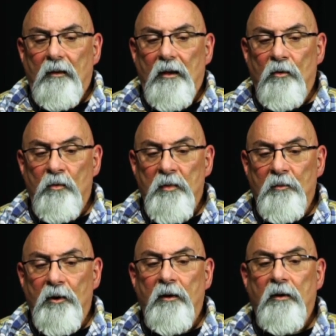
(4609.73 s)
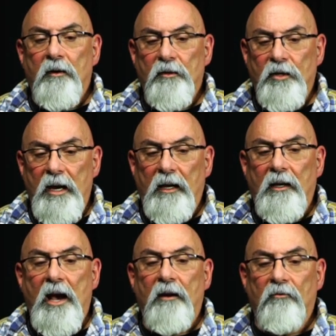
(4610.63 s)
remember Jake
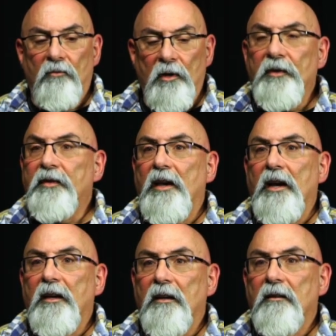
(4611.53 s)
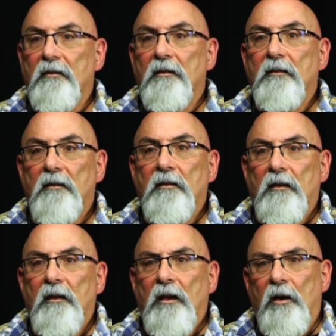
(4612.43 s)
got real sick
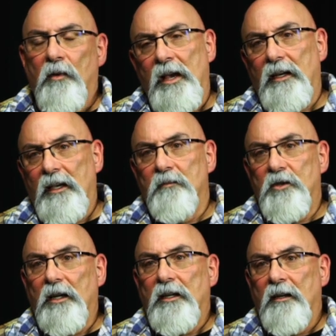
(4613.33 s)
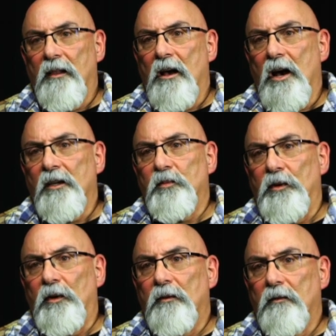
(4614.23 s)
and we had to get him checked into the
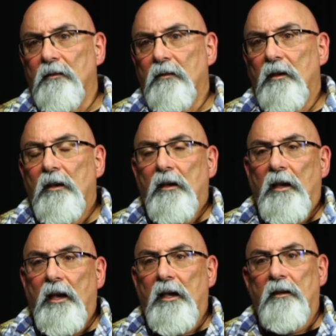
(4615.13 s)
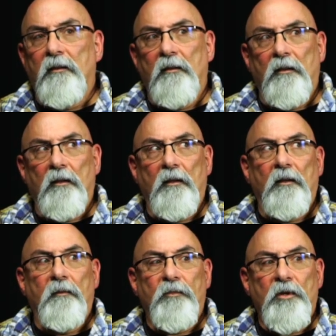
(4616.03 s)
hospital. And
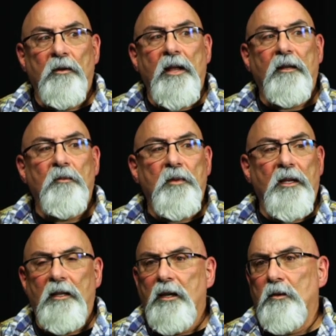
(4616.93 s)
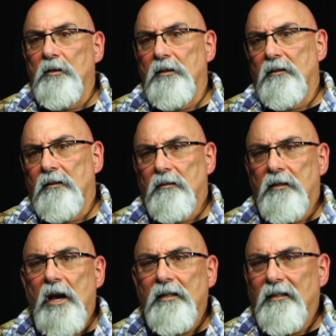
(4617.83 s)
turned out to be that he was
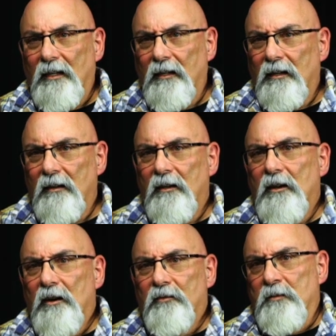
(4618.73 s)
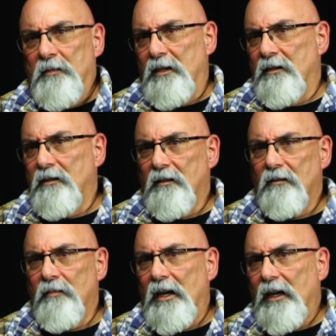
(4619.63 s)
toxic from his
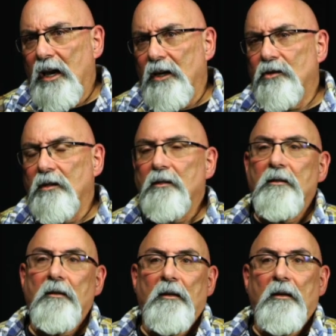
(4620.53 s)
medications.